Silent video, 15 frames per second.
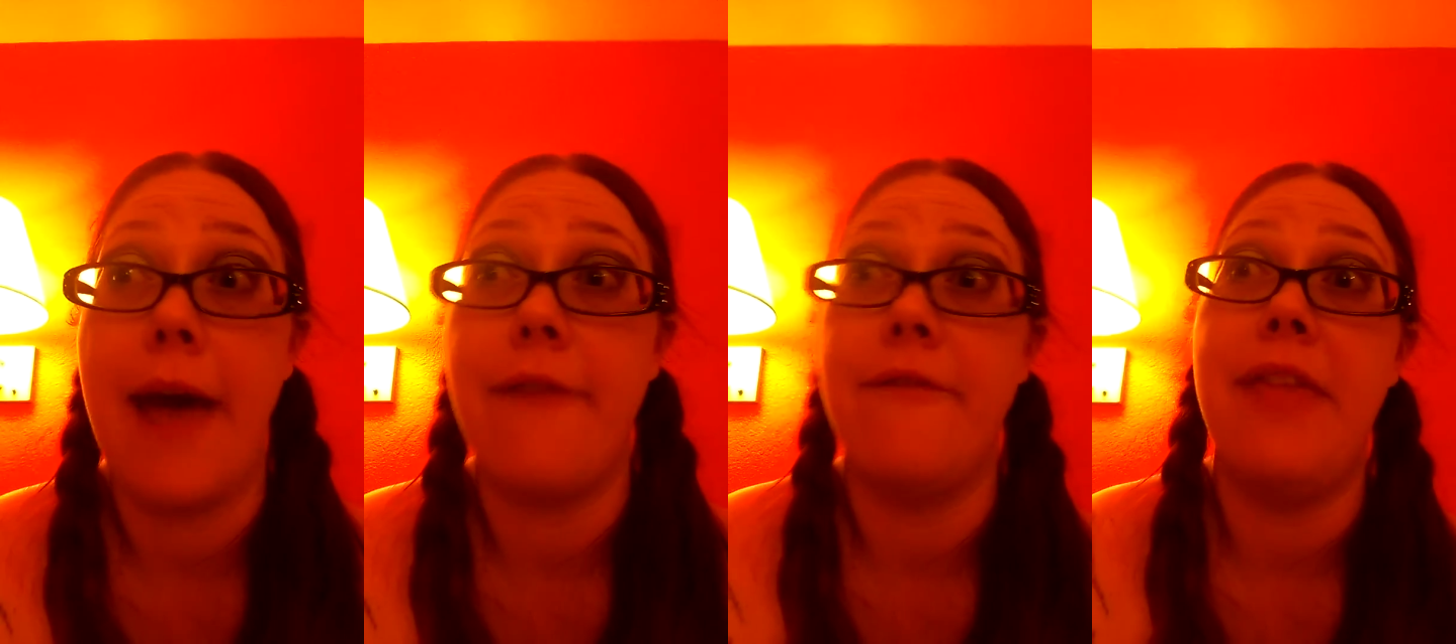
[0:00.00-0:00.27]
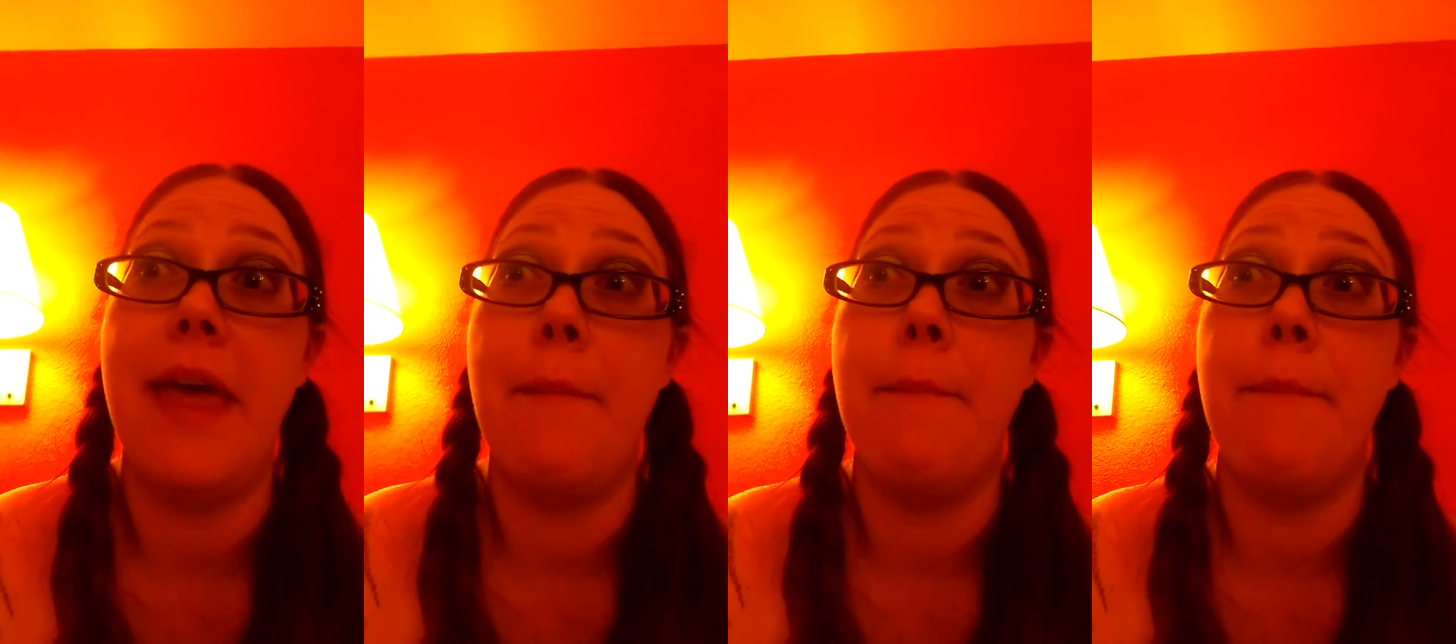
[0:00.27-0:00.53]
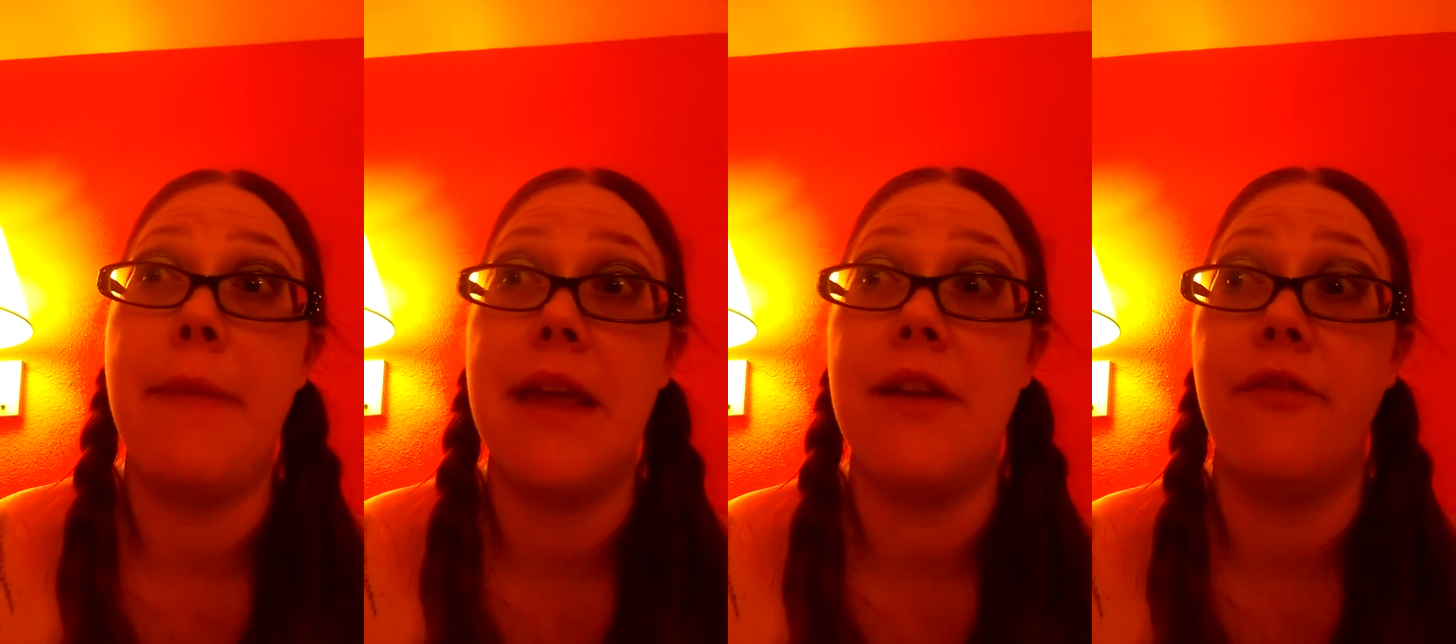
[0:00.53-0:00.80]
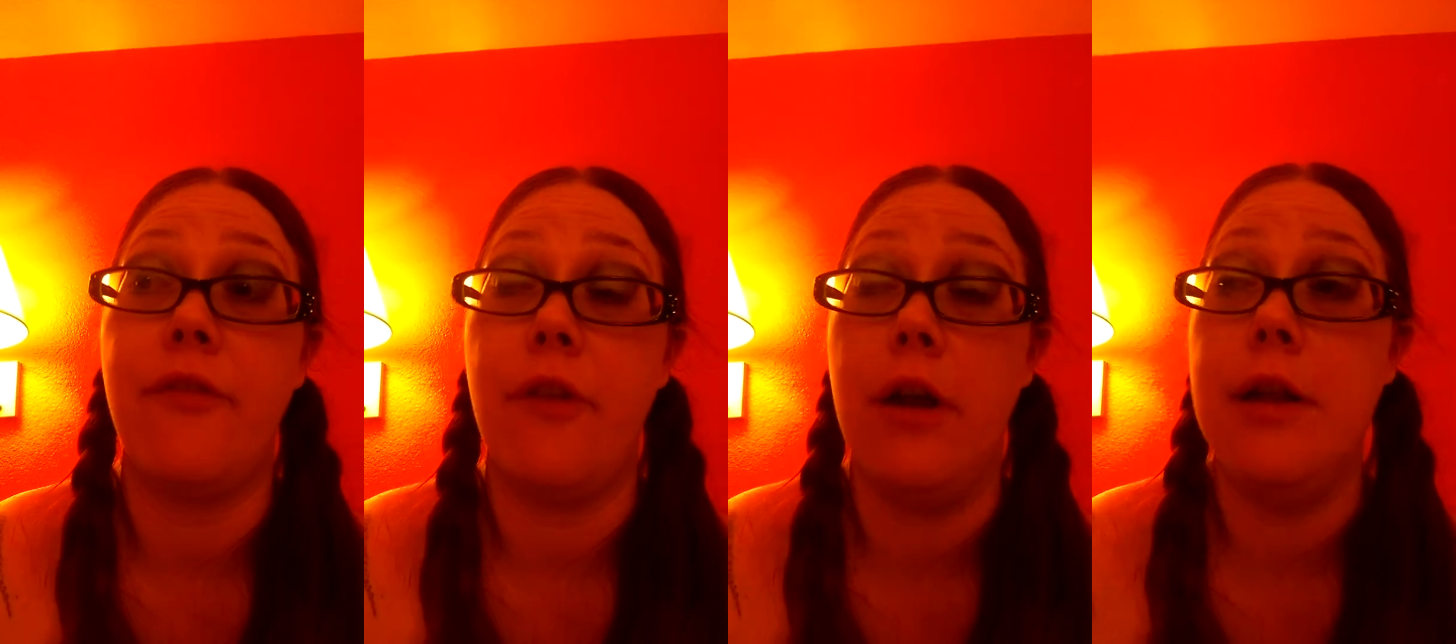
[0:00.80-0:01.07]
have them be in
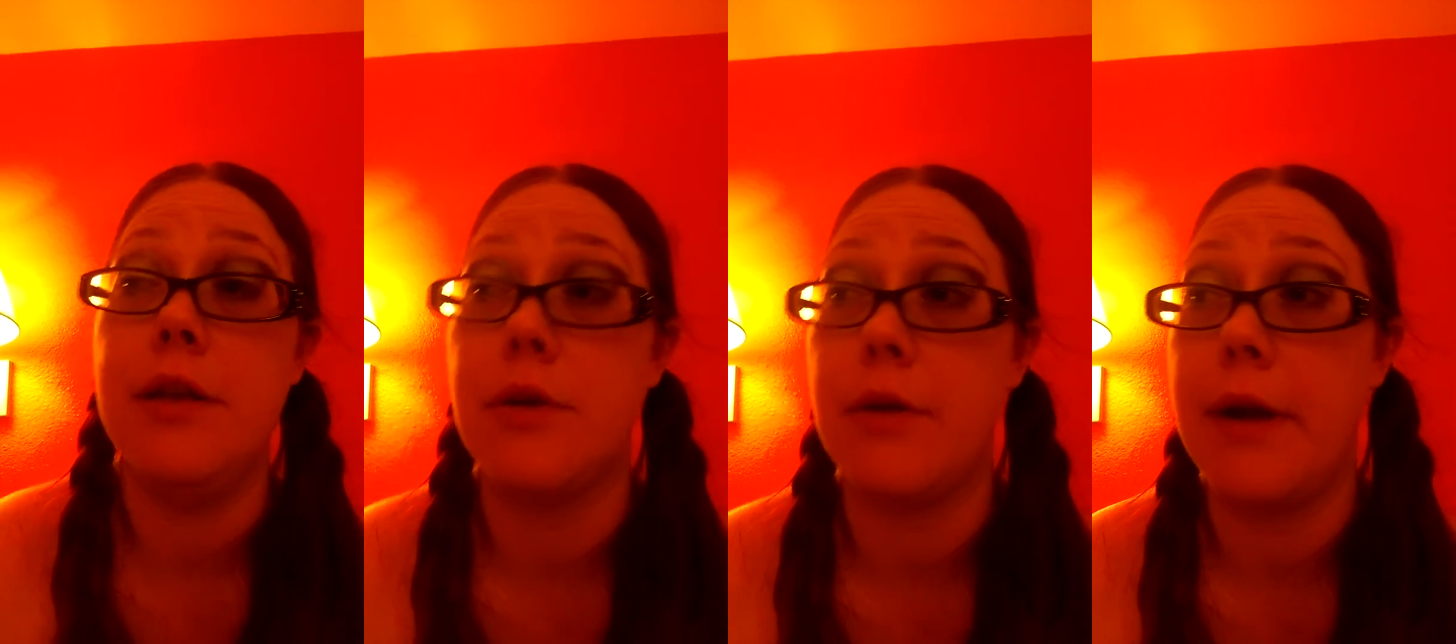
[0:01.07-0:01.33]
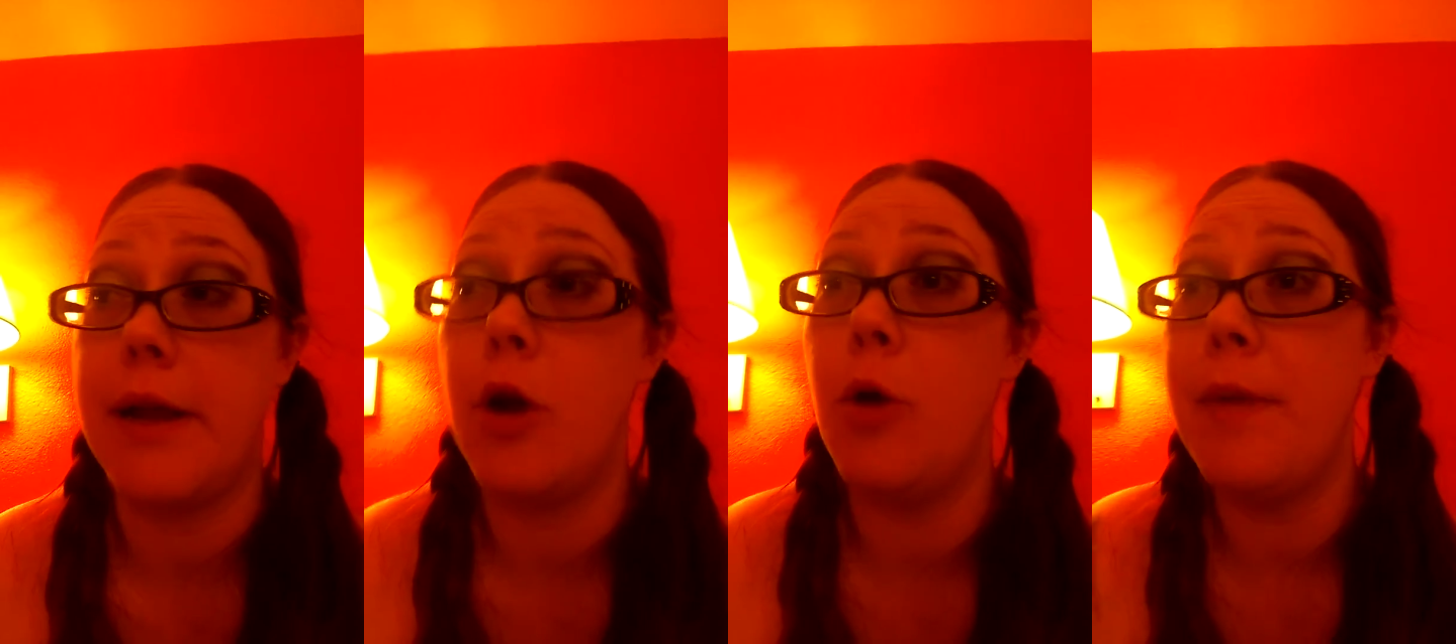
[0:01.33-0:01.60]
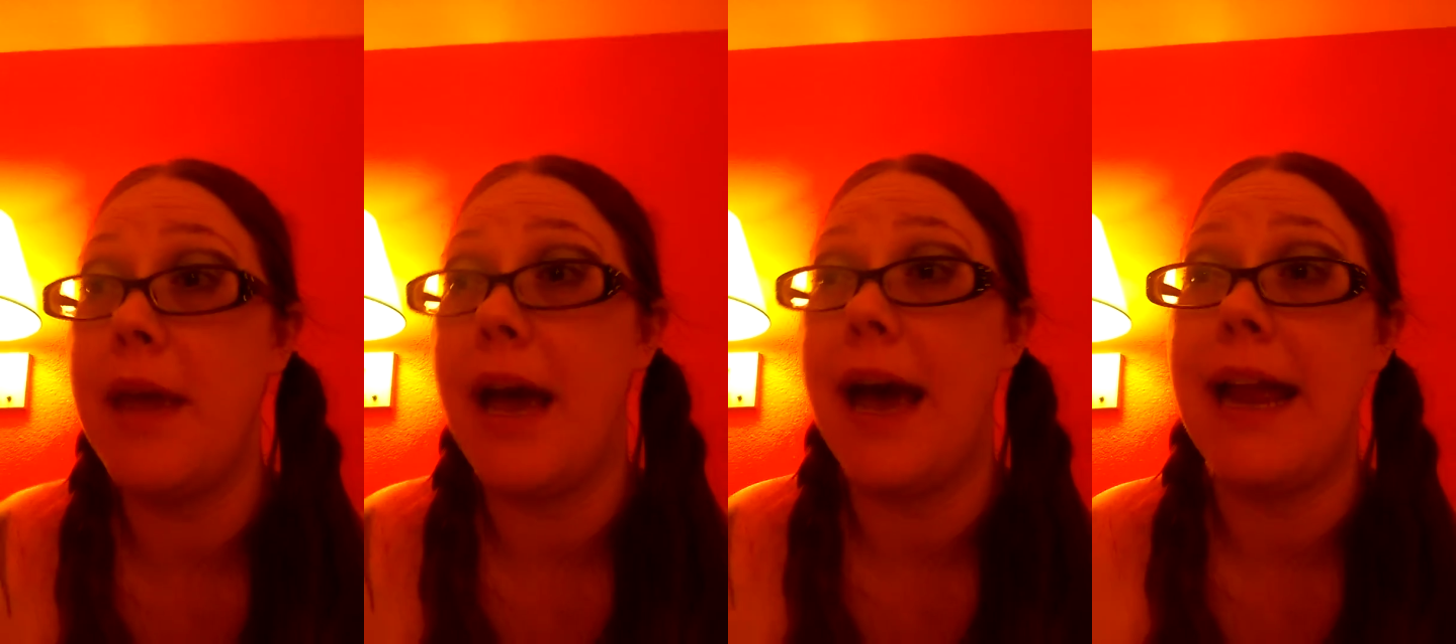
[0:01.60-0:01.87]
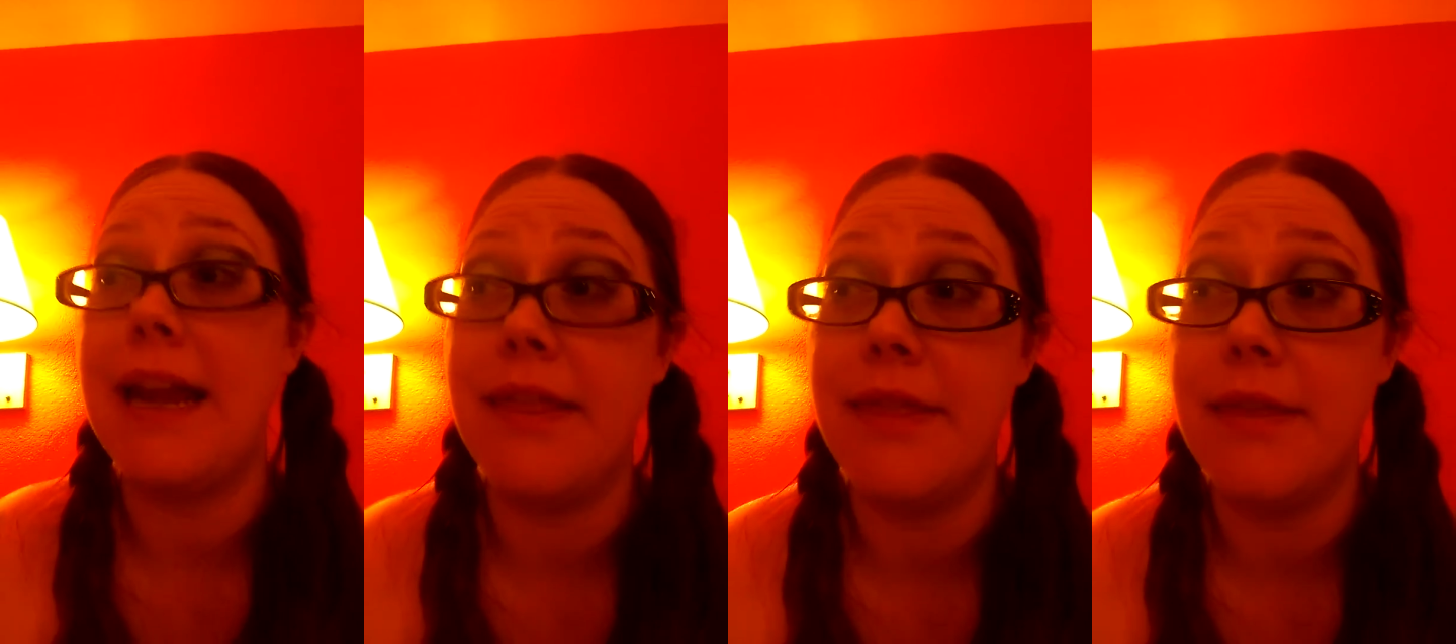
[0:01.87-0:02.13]
front or I go
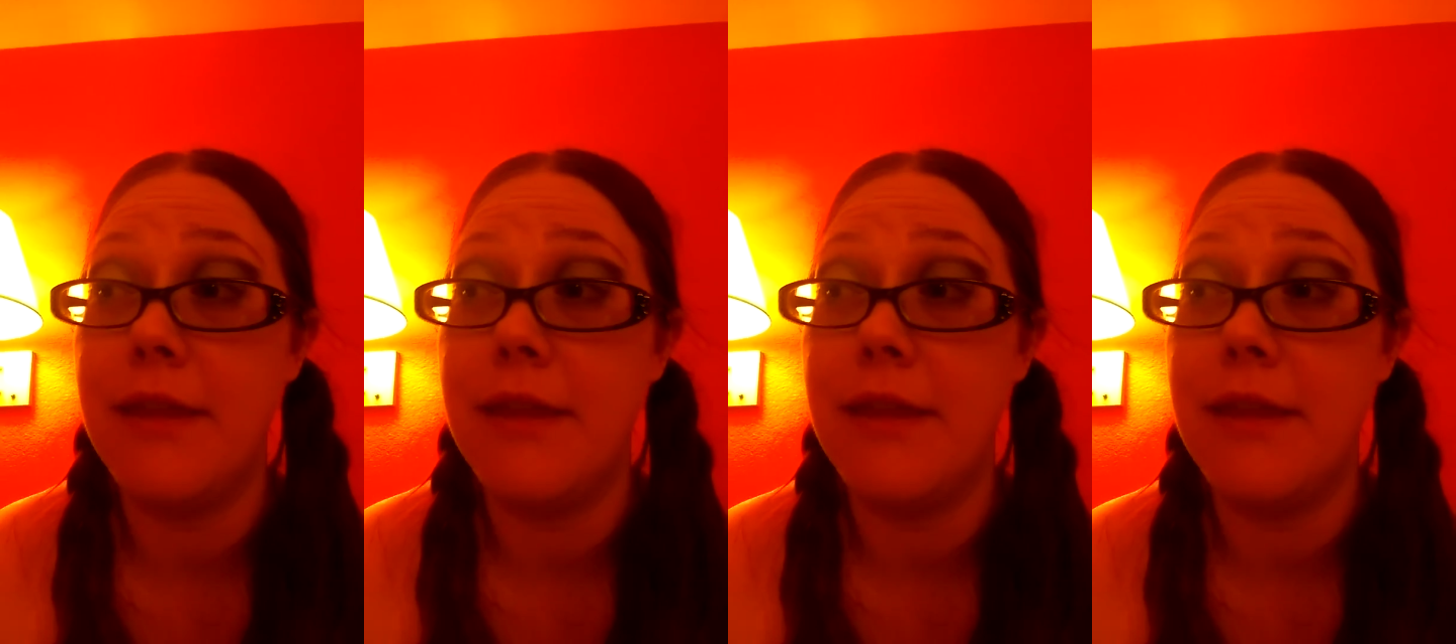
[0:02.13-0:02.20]
behind,